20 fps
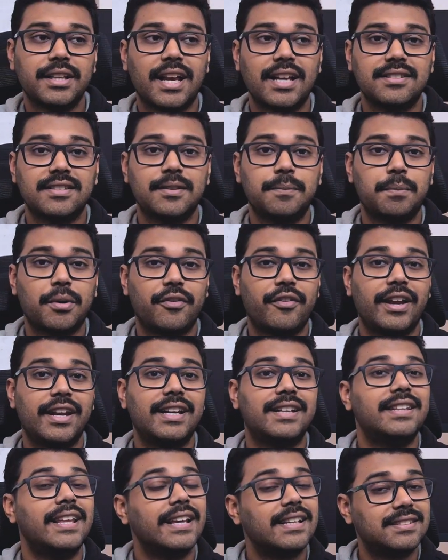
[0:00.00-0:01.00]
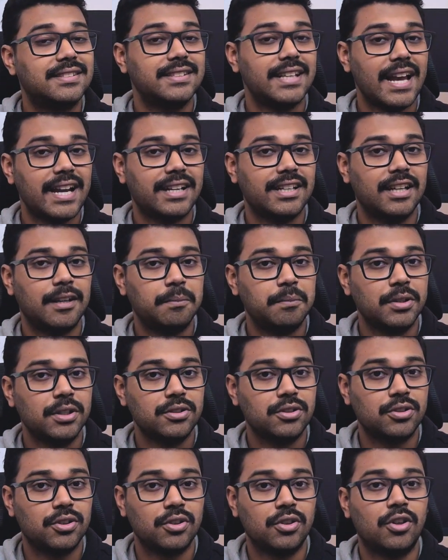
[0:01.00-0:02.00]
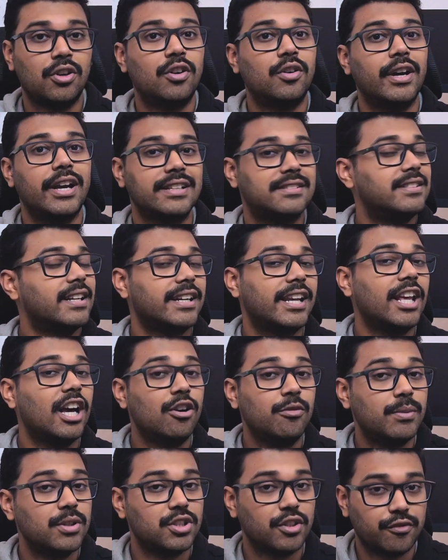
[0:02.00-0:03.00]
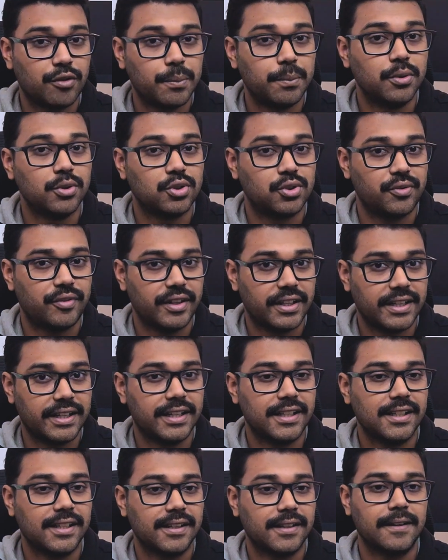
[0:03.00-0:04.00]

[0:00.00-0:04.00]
hasn't provided the exact numbers to know exactly how much of a boost we are getting.